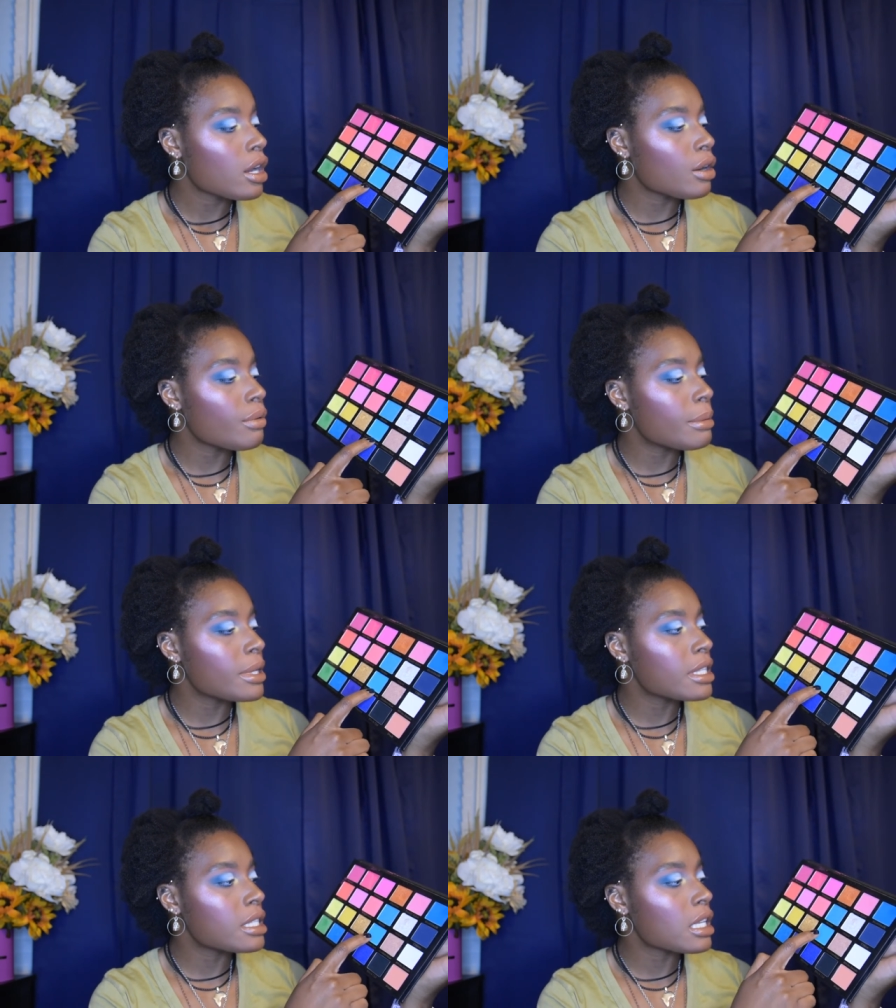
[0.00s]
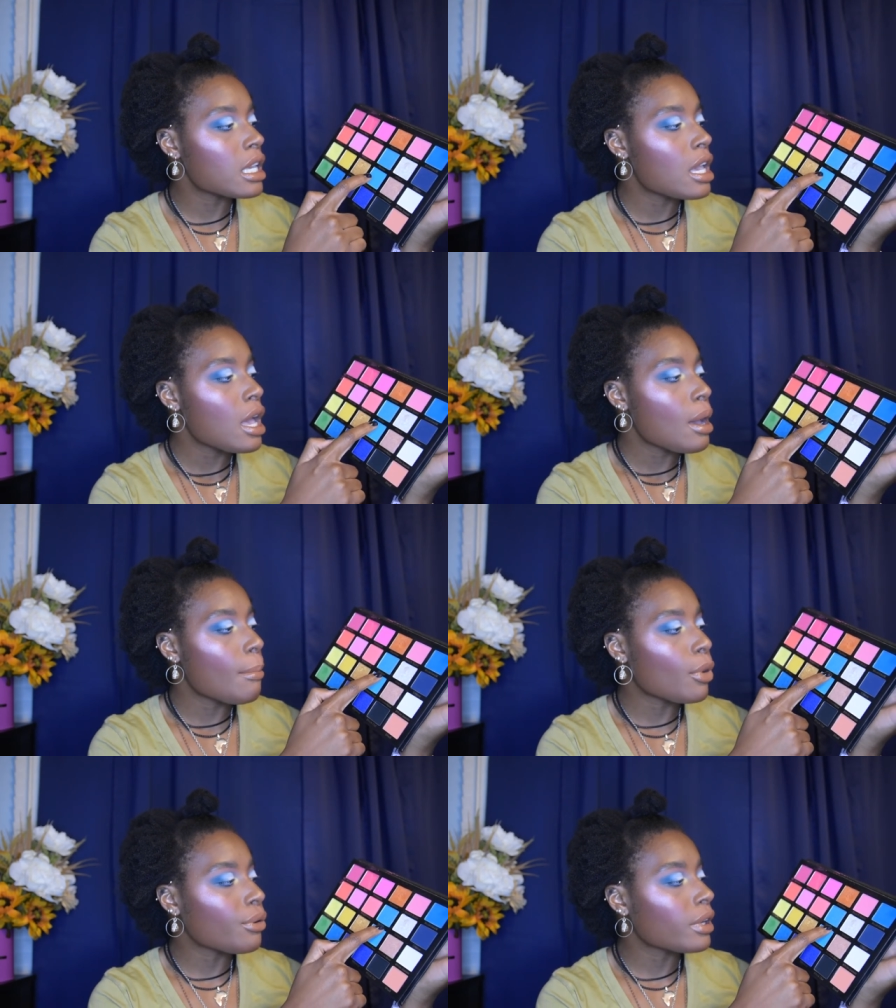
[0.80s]
caribbean sea
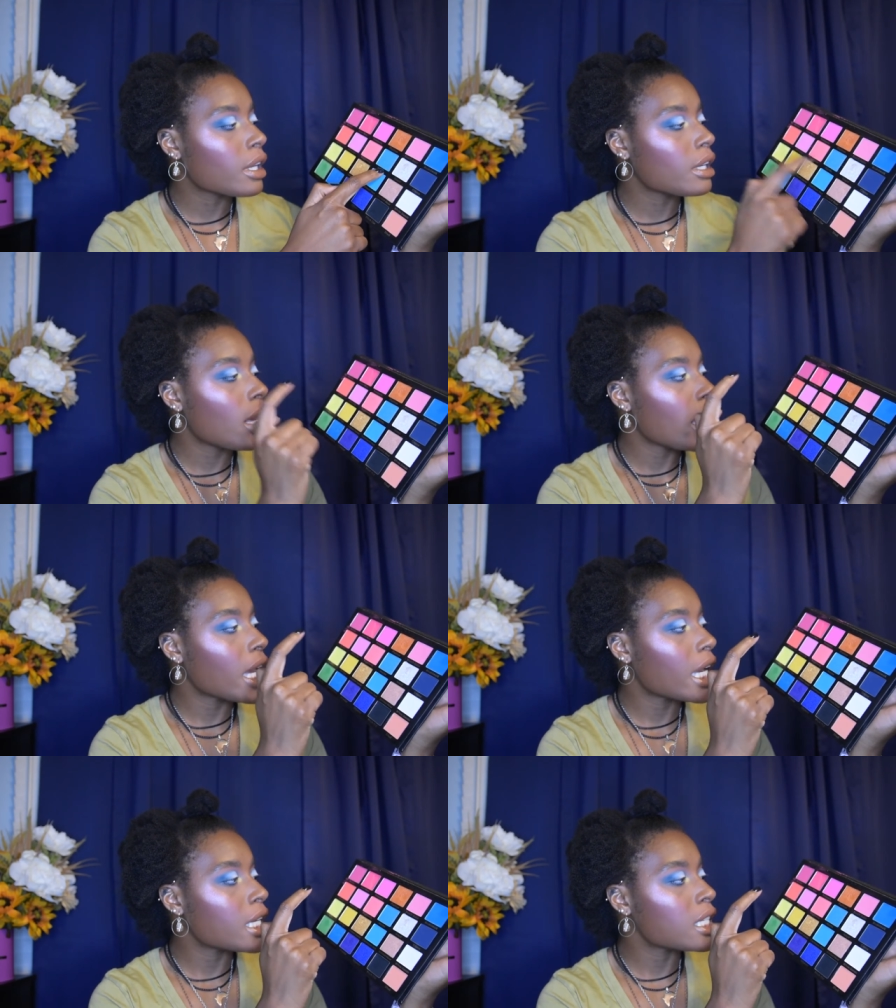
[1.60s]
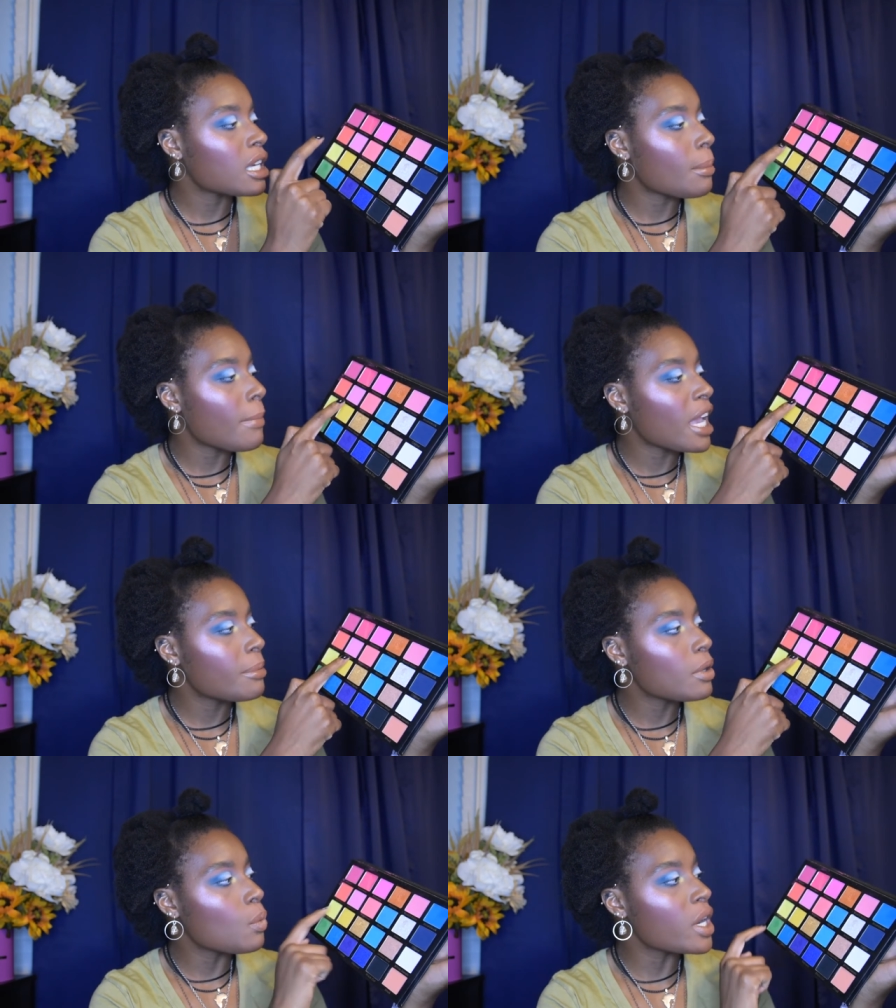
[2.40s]
marine and
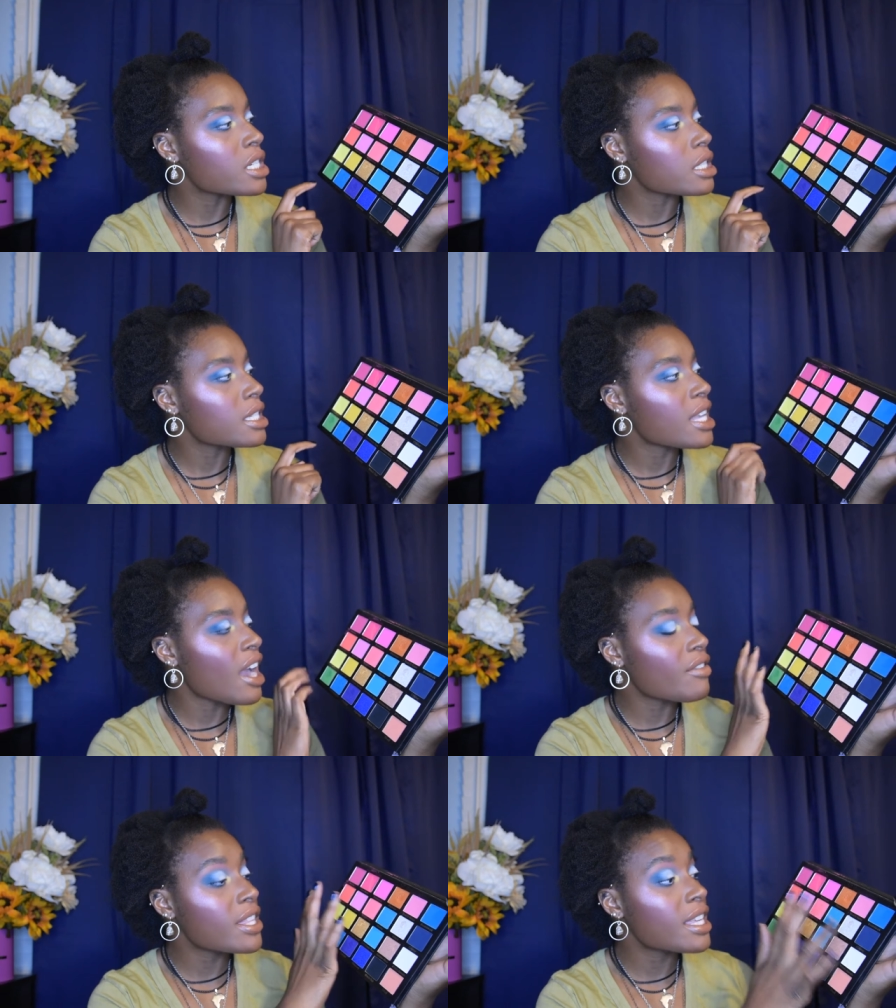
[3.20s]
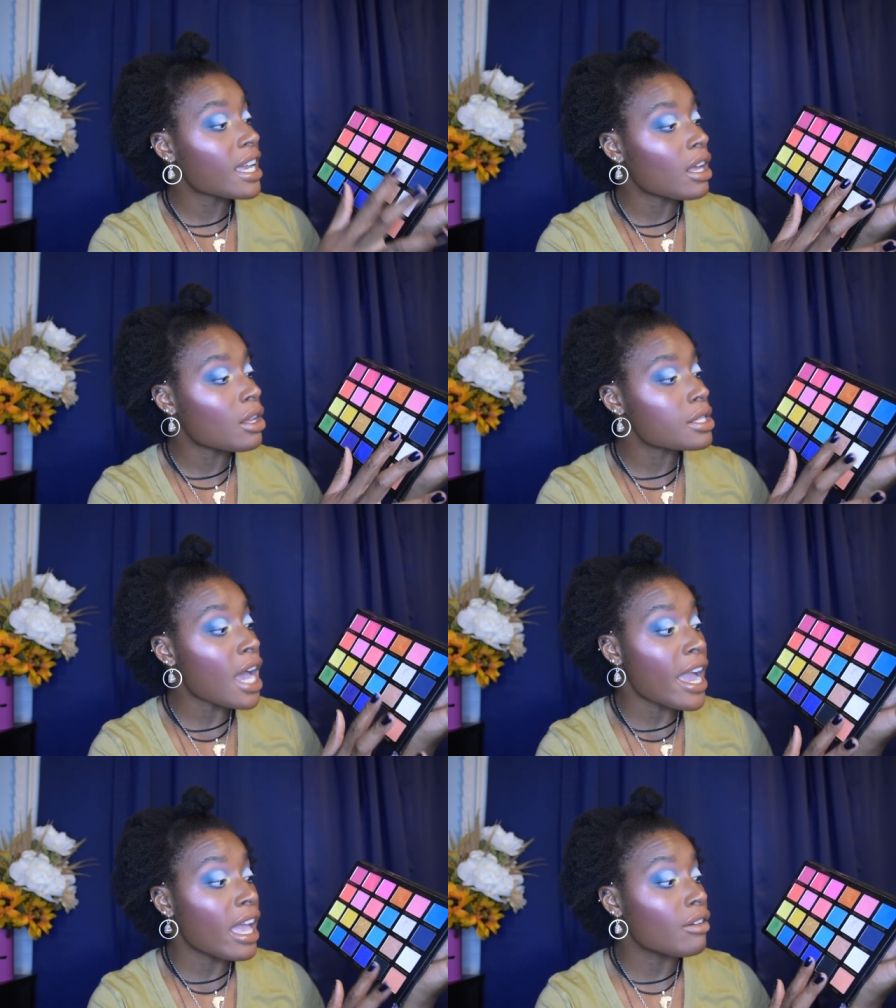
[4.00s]
maybe wishlist everything else
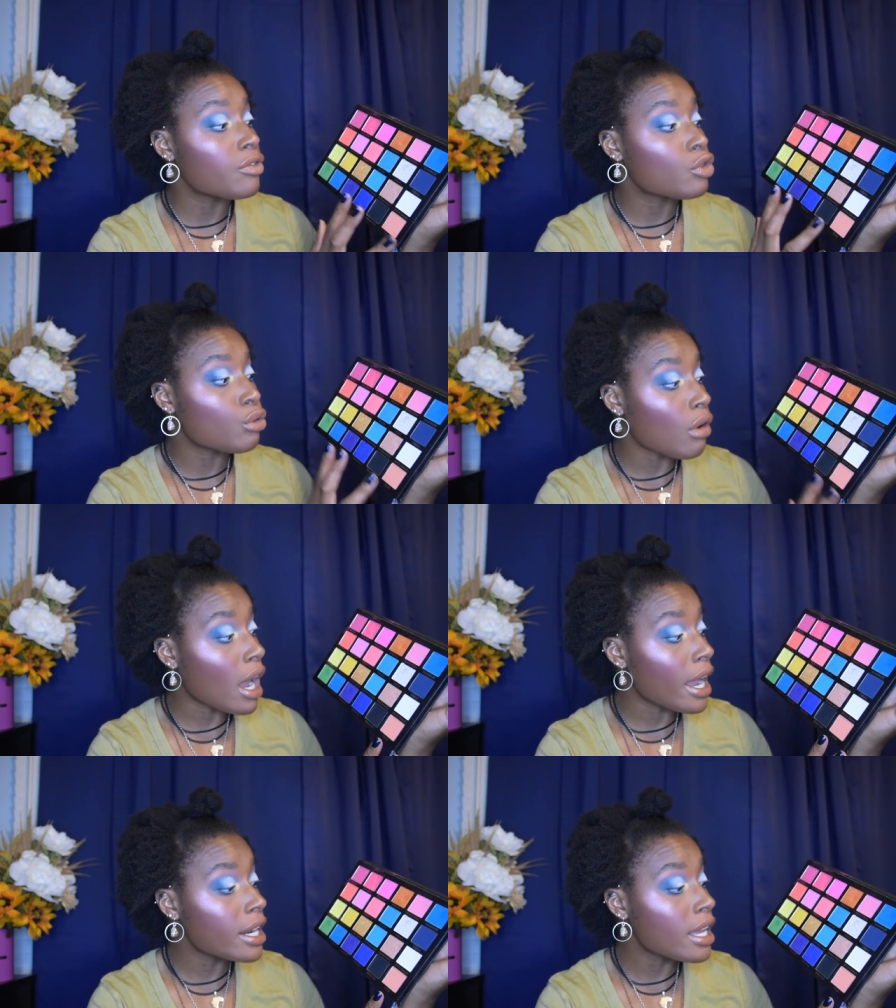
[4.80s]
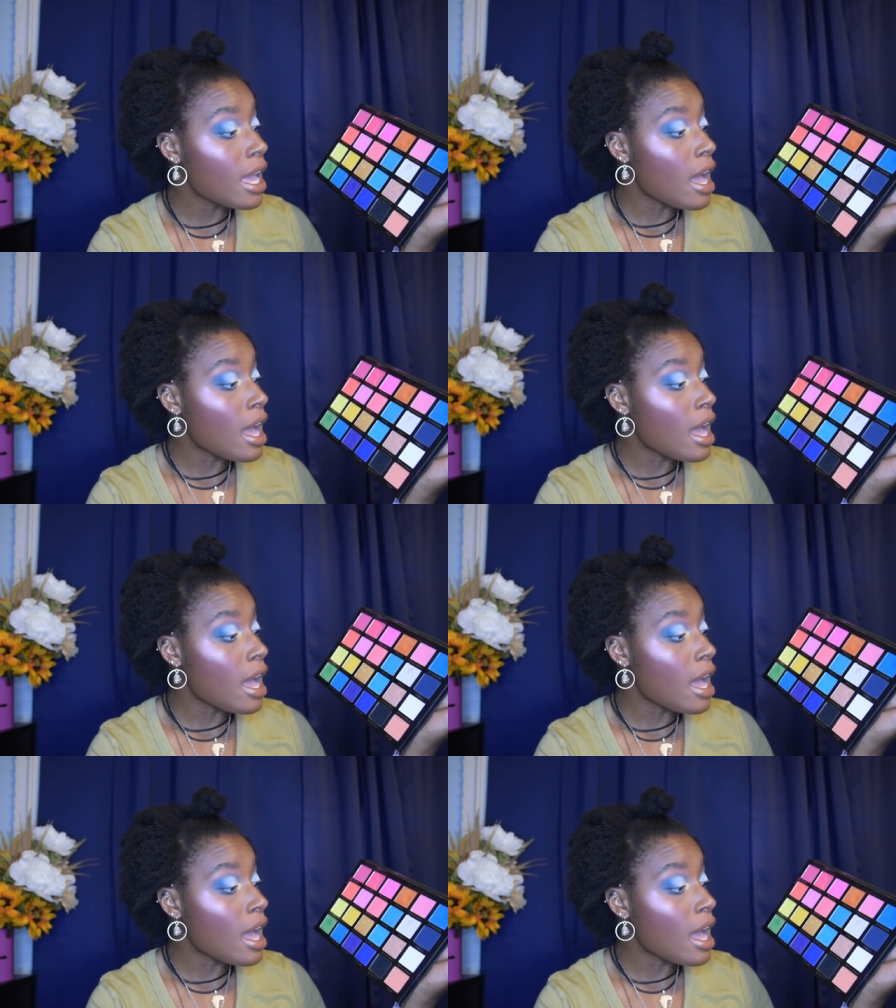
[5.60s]
i have tried